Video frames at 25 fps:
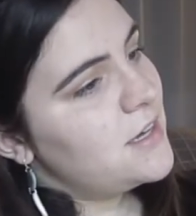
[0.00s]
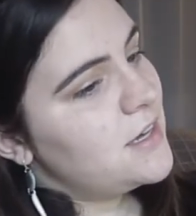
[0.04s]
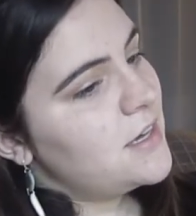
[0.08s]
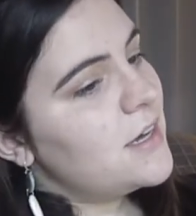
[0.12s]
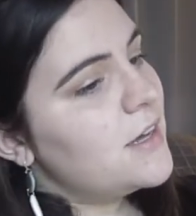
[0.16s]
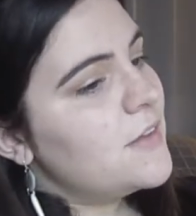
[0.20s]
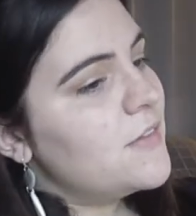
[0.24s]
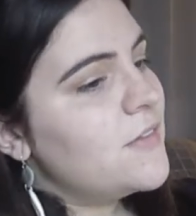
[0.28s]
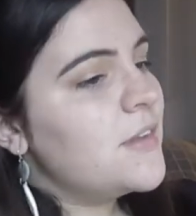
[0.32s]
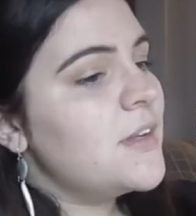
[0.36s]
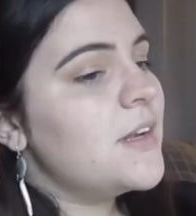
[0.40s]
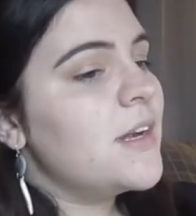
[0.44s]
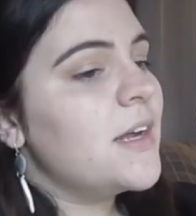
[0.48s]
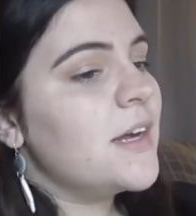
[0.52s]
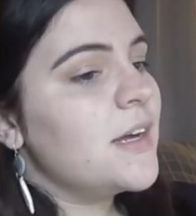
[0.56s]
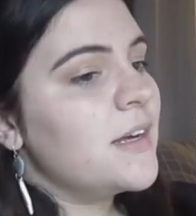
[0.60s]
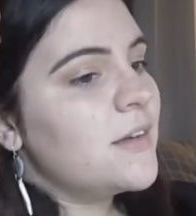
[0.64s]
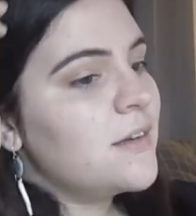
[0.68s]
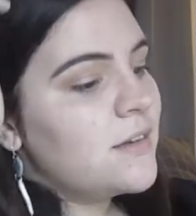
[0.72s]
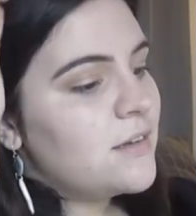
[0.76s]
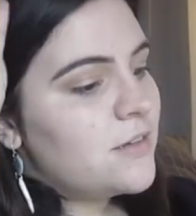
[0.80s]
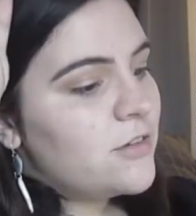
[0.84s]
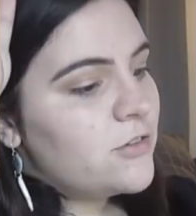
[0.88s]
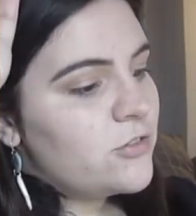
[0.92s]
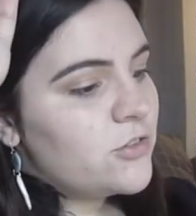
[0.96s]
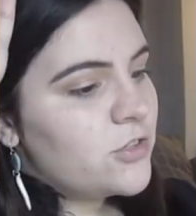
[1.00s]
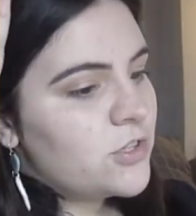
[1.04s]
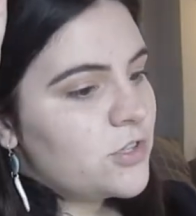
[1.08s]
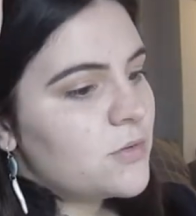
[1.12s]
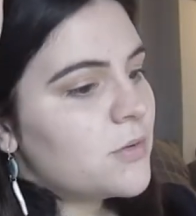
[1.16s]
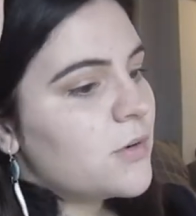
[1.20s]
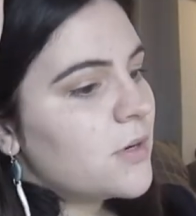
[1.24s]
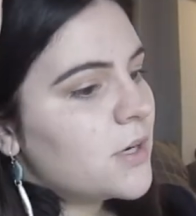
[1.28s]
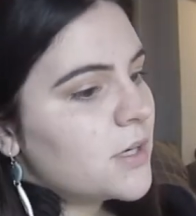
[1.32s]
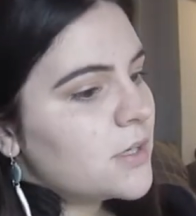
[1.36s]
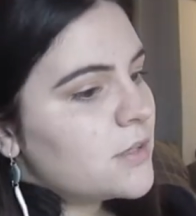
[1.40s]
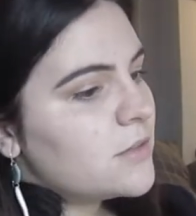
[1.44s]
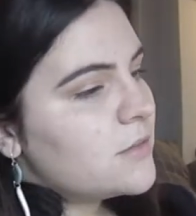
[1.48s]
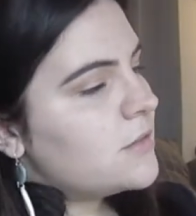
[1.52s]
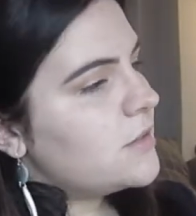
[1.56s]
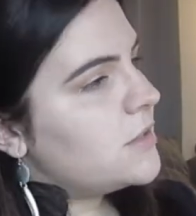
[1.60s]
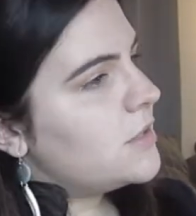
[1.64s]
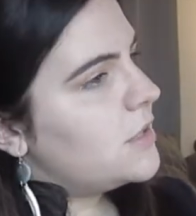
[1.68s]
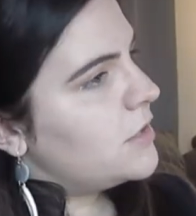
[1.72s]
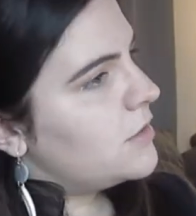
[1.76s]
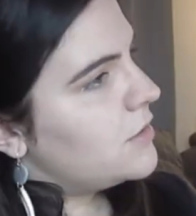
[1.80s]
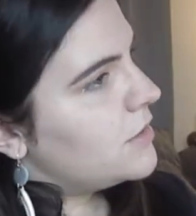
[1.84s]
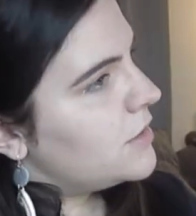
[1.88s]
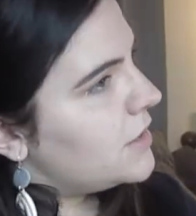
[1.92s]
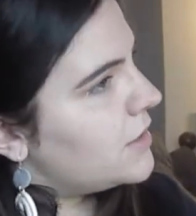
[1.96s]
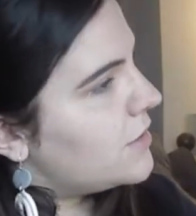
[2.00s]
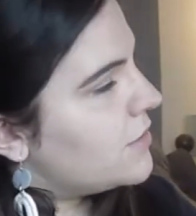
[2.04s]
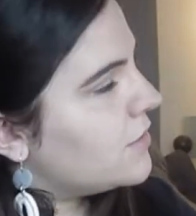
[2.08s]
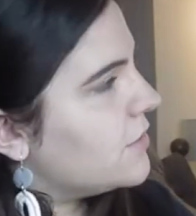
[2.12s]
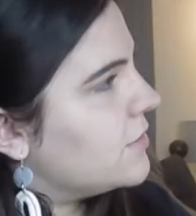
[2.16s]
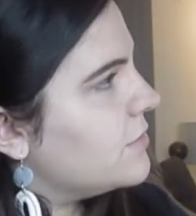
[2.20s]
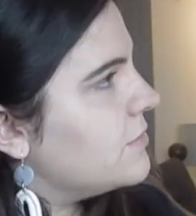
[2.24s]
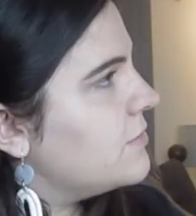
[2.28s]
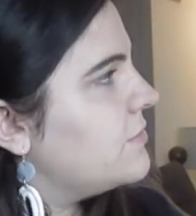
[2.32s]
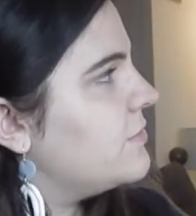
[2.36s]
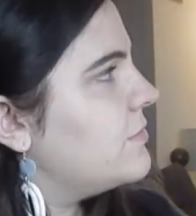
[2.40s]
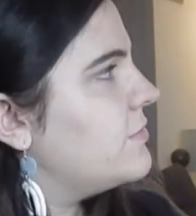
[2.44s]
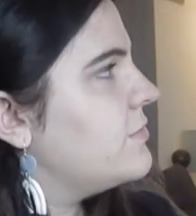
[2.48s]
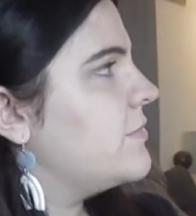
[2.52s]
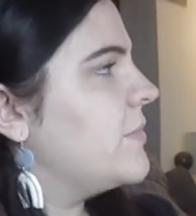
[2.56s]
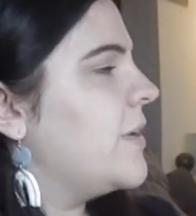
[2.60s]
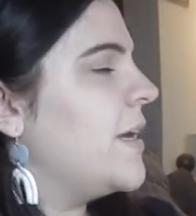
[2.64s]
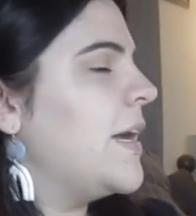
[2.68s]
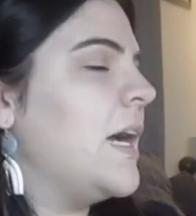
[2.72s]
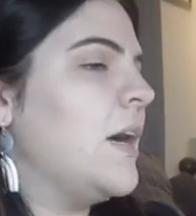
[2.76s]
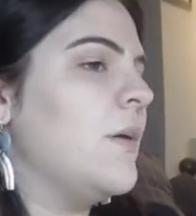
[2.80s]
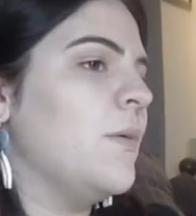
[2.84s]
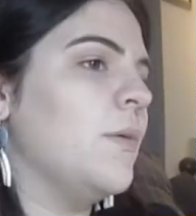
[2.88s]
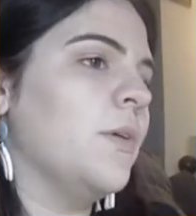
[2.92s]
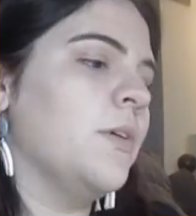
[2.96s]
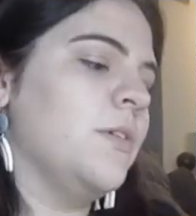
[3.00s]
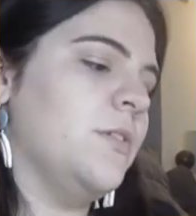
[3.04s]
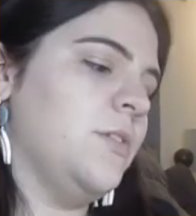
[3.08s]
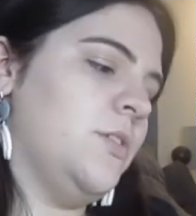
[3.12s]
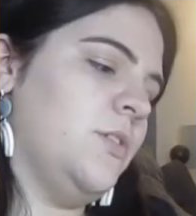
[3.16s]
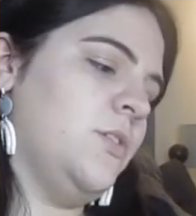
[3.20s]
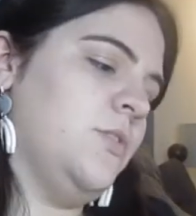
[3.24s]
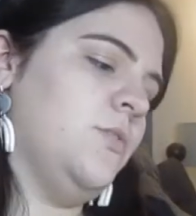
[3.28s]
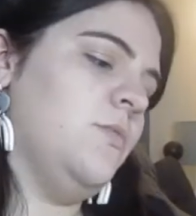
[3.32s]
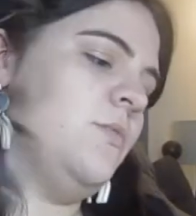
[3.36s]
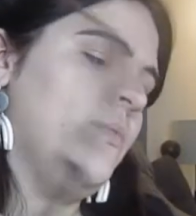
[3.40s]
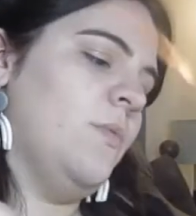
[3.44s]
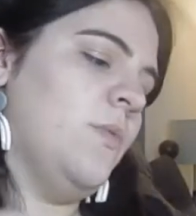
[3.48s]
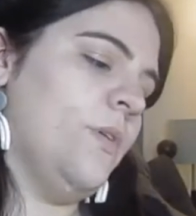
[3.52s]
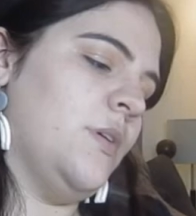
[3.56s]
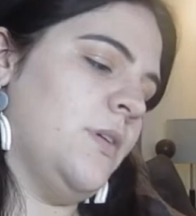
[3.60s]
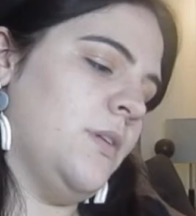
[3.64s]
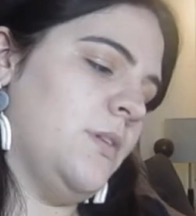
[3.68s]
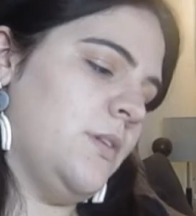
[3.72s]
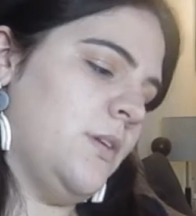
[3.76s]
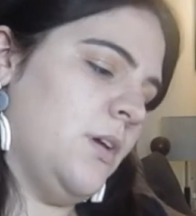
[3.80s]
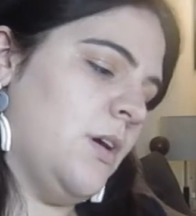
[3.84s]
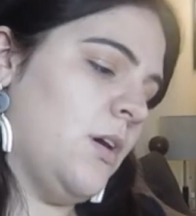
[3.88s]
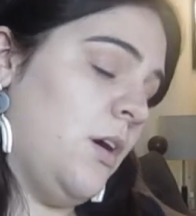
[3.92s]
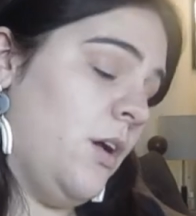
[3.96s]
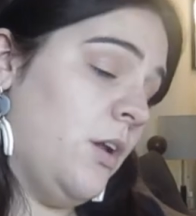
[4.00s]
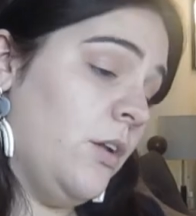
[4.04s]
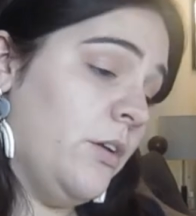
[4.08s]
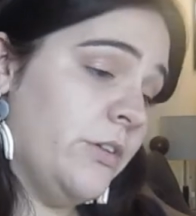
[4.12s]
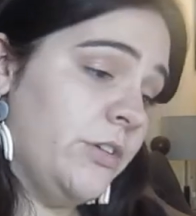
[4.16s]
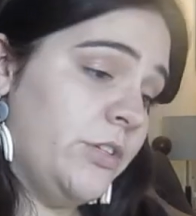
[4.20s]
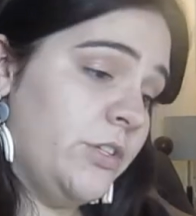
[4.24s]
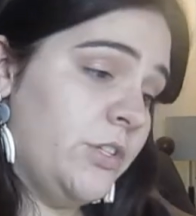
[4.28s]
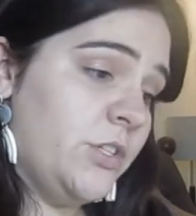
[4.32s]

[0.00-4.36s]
And then I usually work, another hour or 2 on college